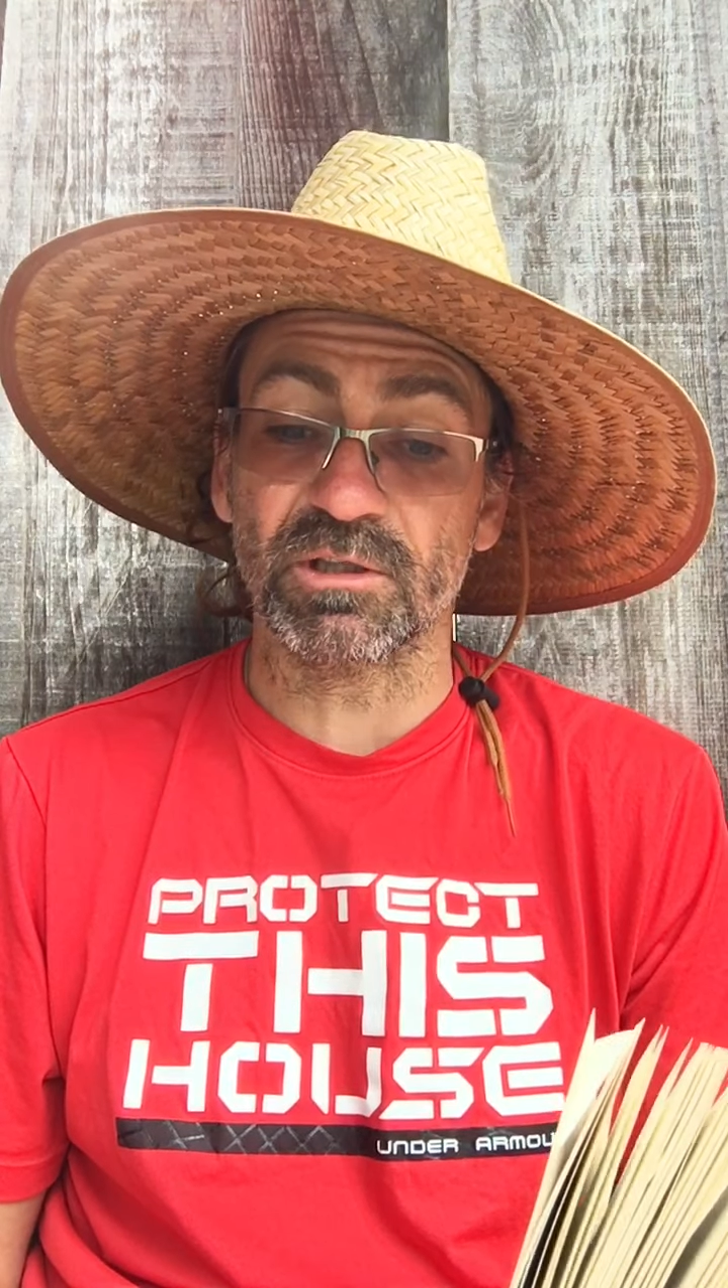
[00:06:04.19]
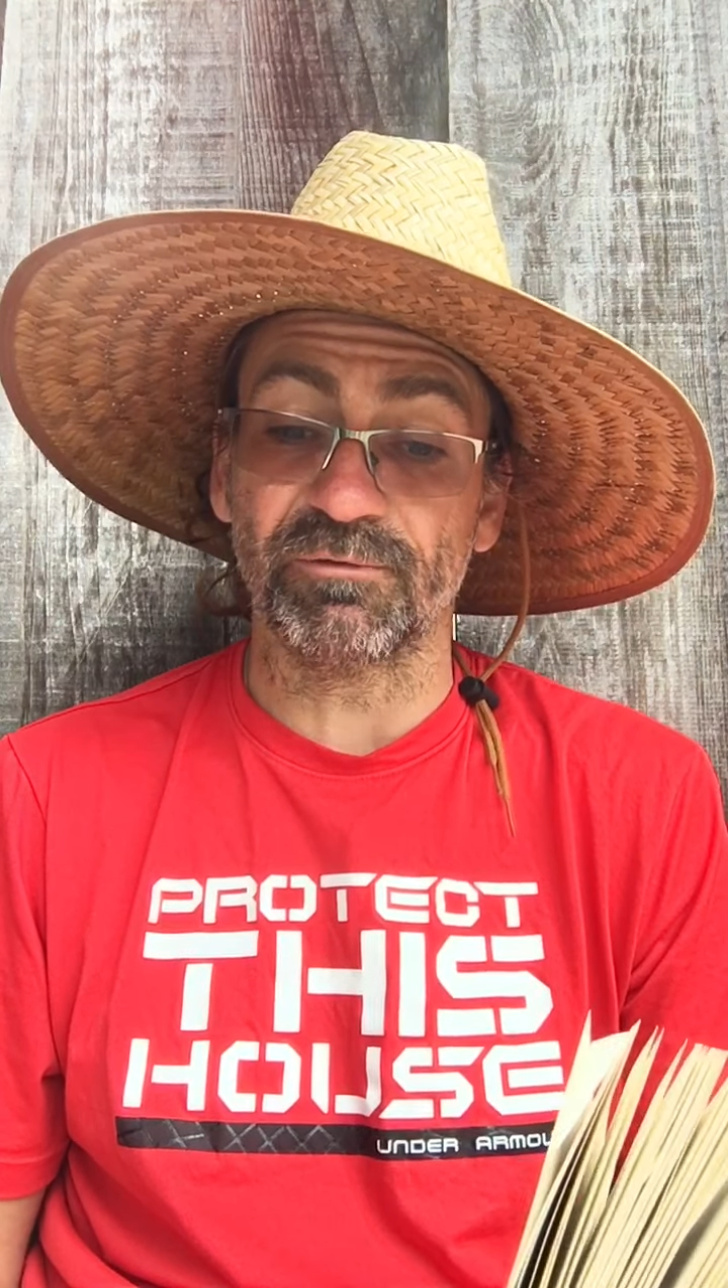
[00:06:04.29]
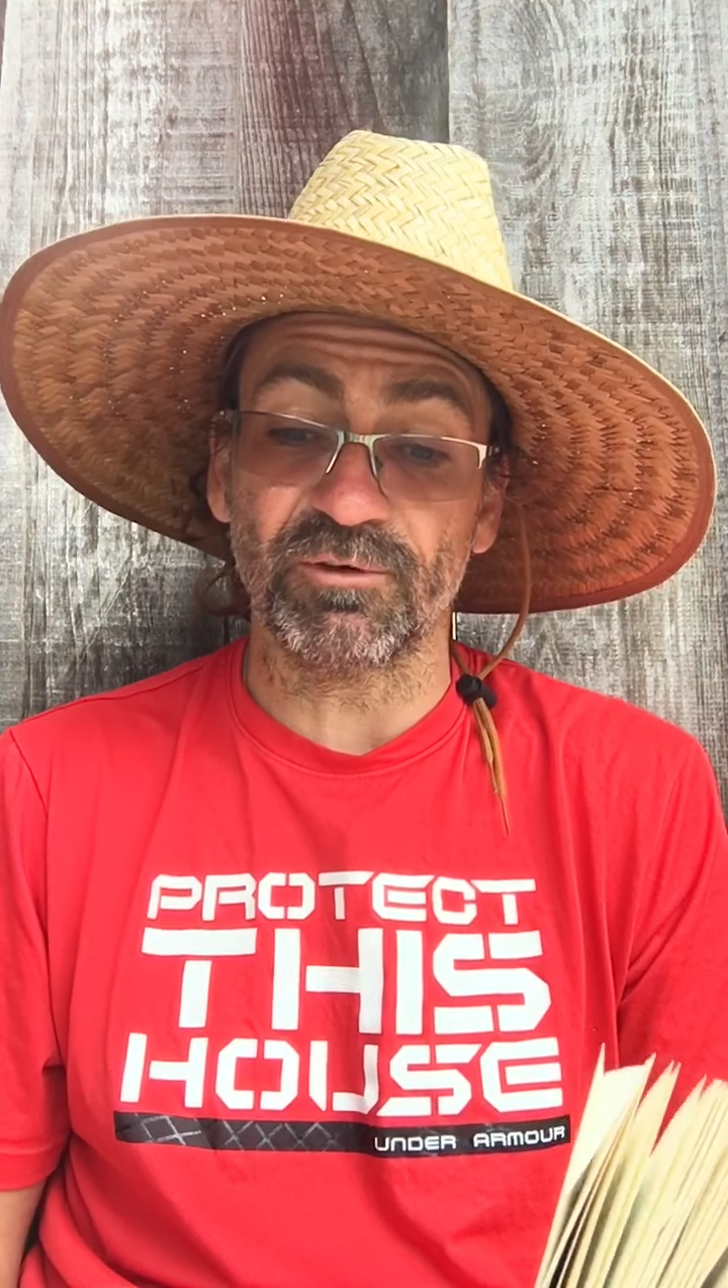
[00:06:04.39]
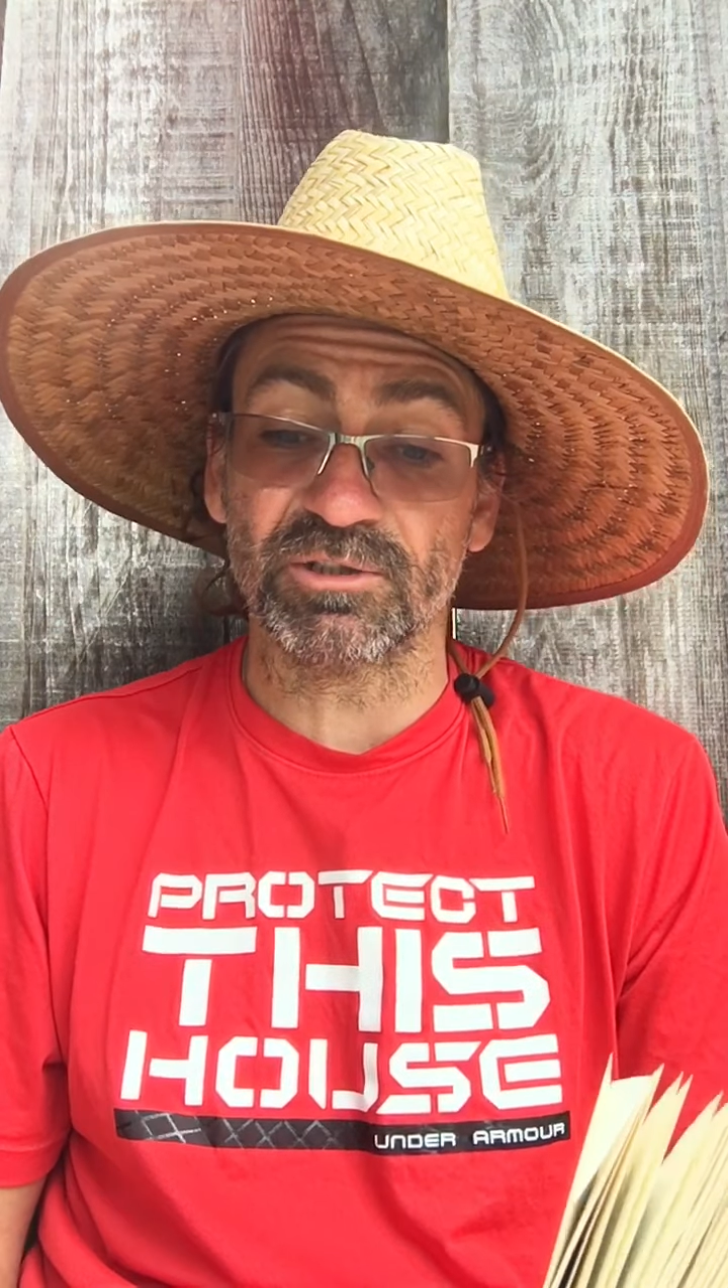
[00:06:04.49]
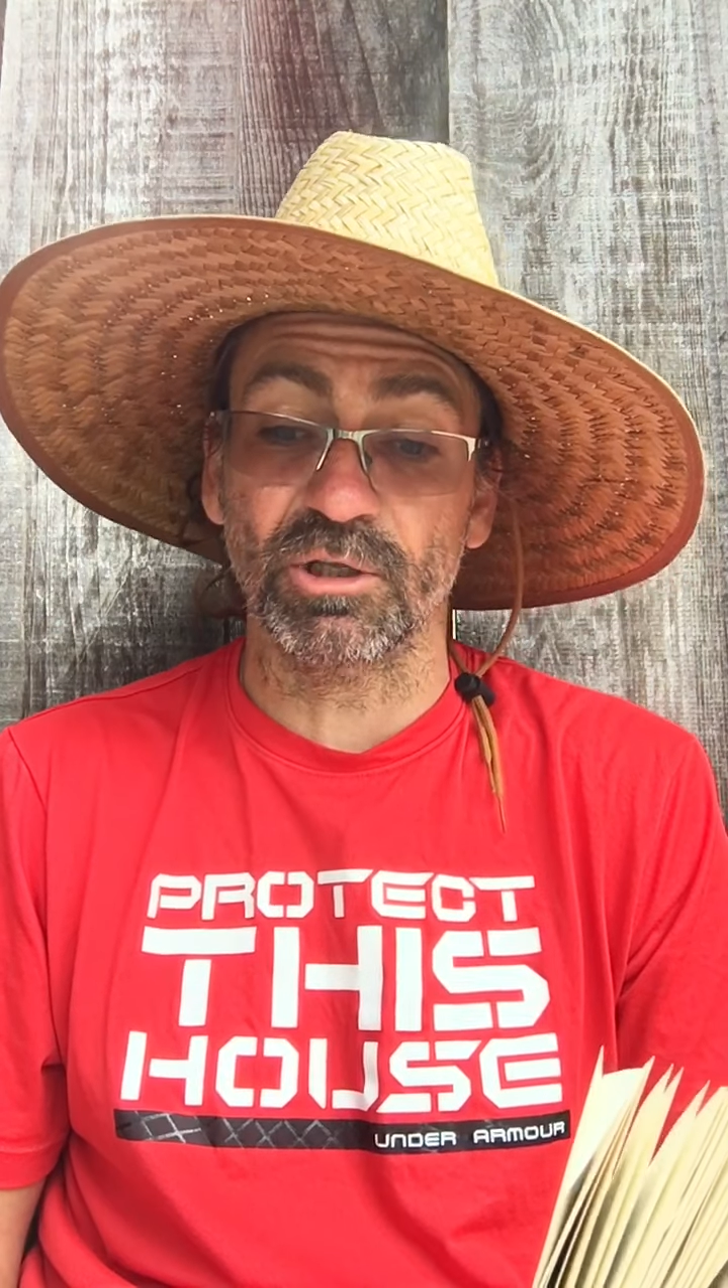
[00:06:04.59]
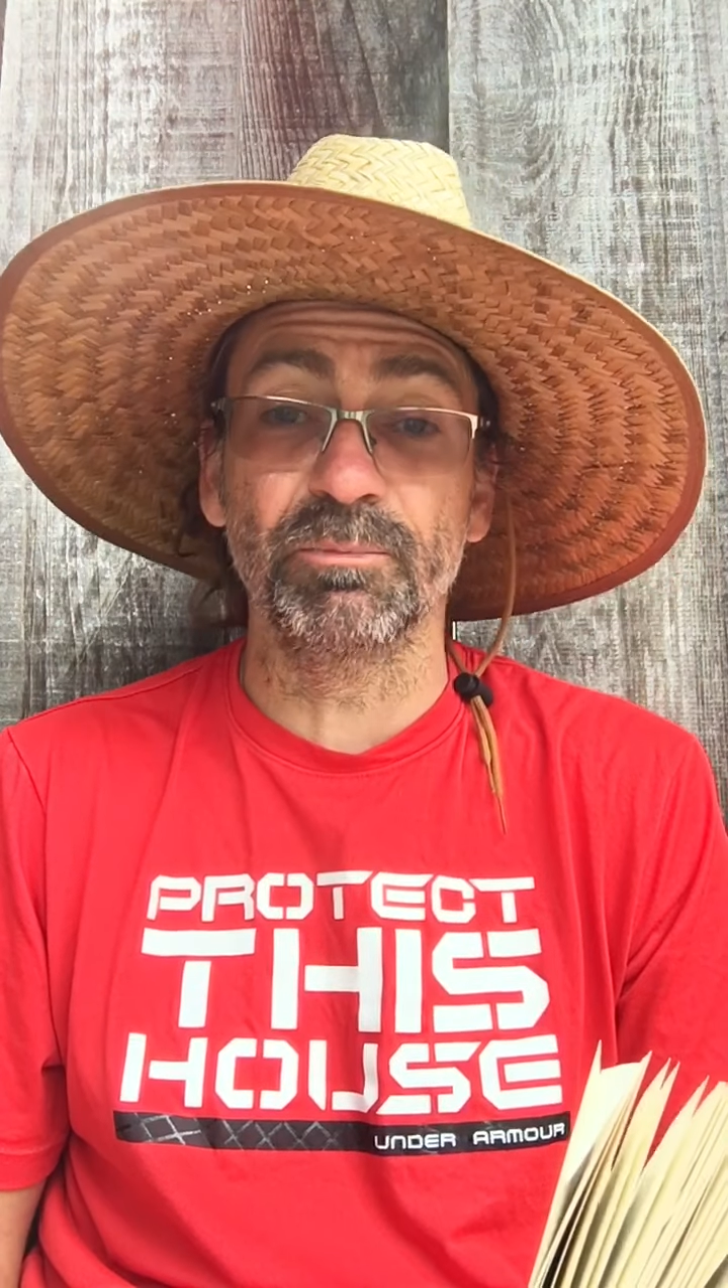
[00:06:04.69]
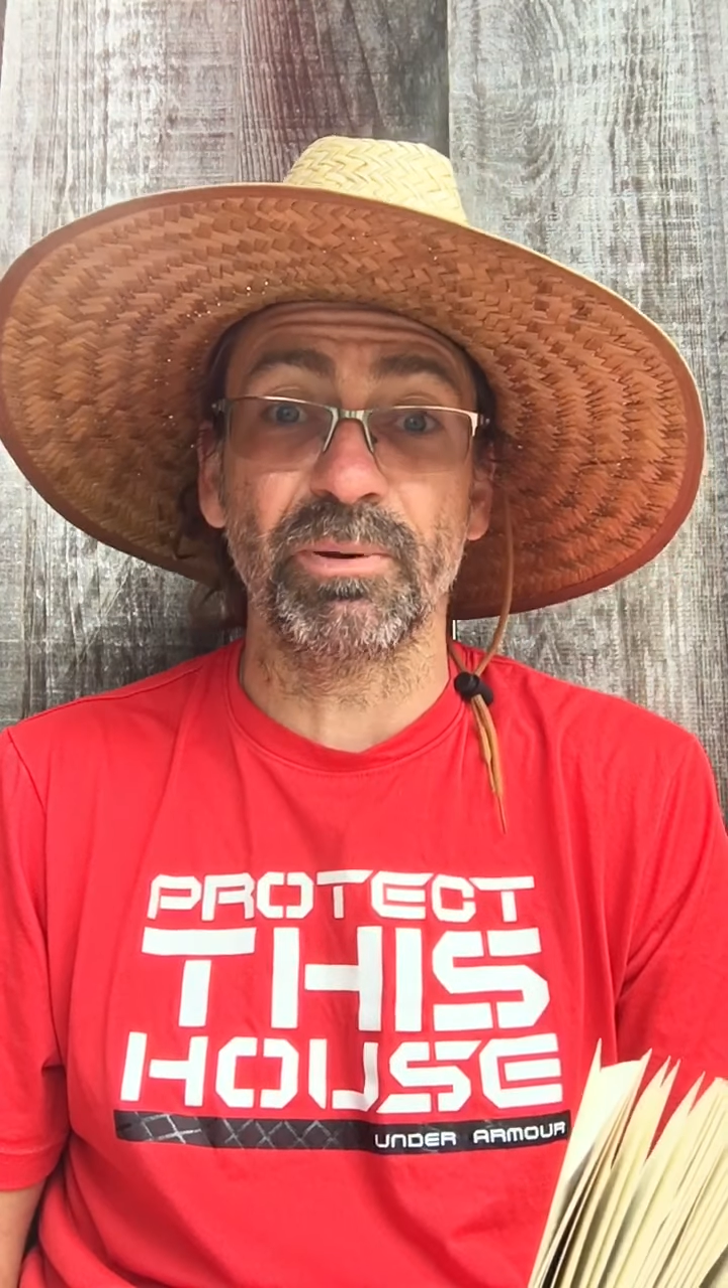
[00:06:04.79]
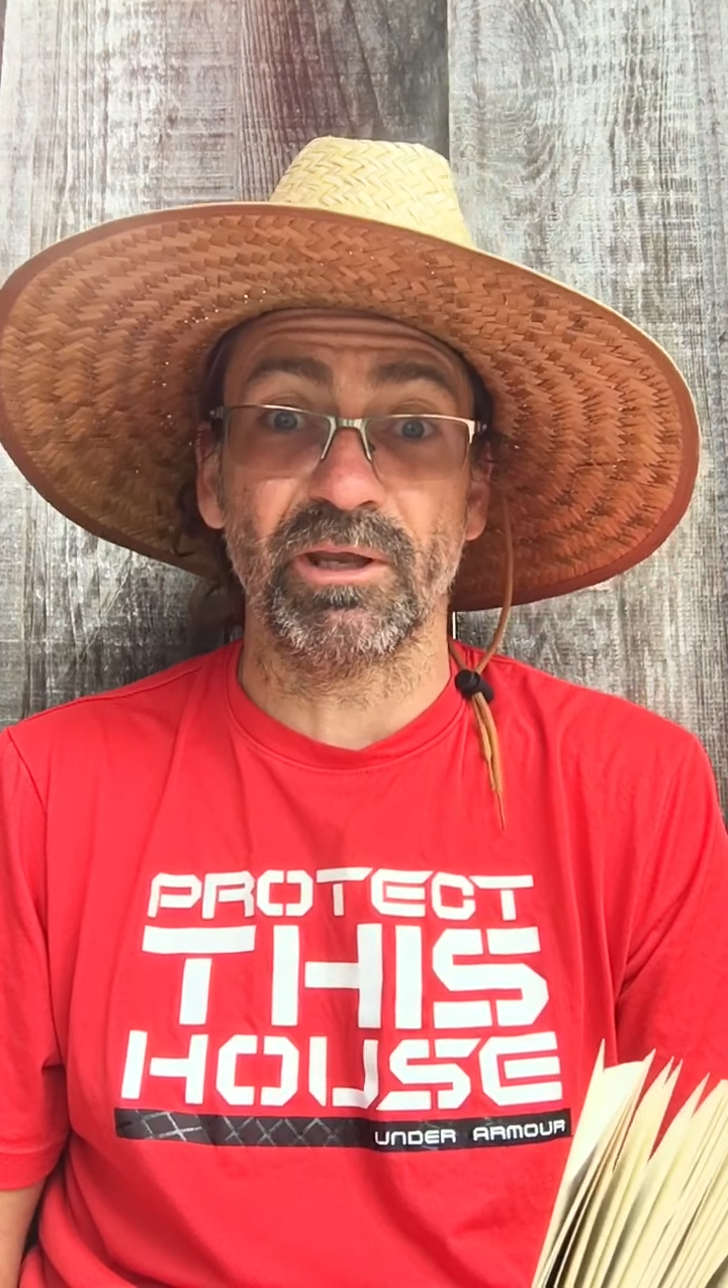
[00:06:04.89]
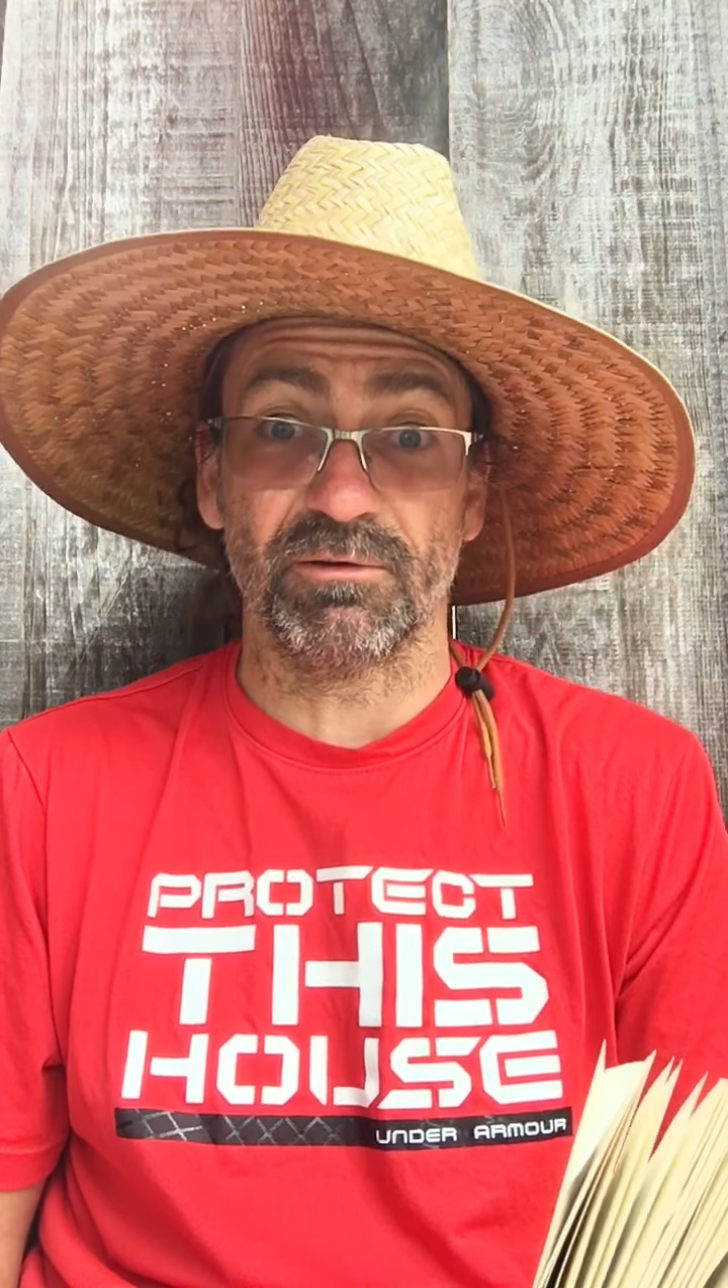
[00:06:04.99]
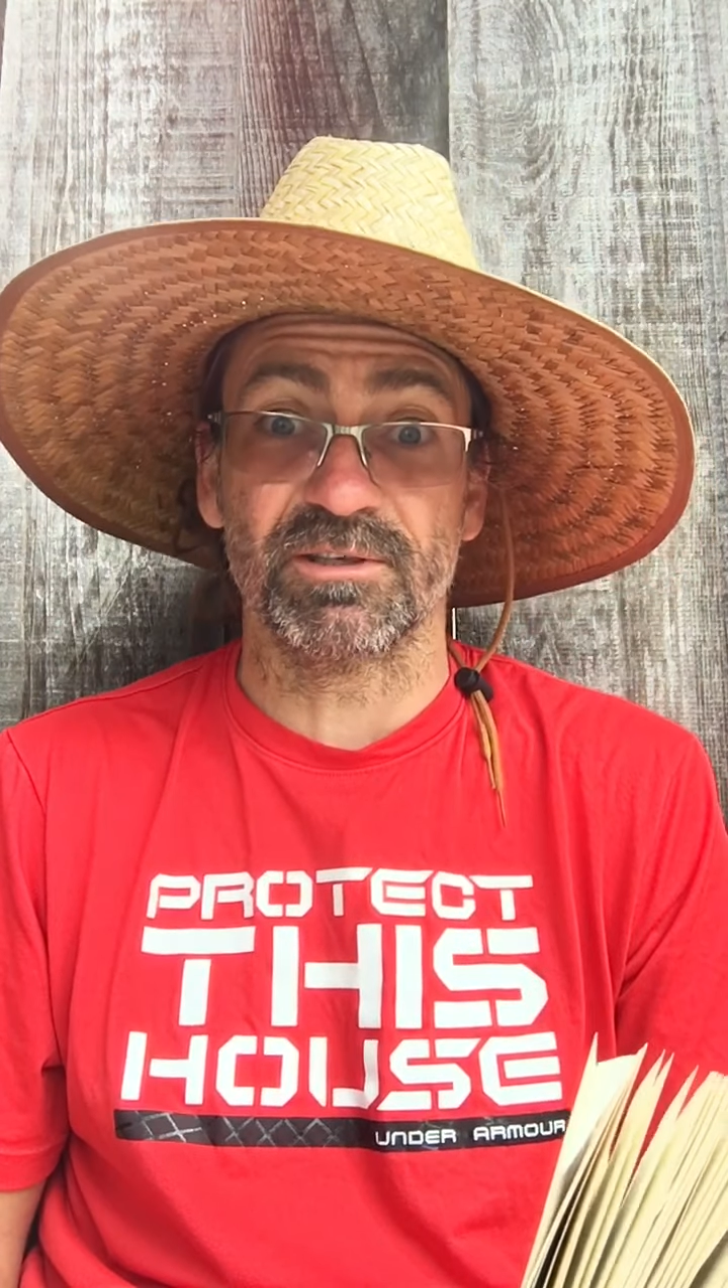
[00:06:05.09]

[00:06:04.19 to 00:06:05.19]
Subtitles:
the flesh lump eater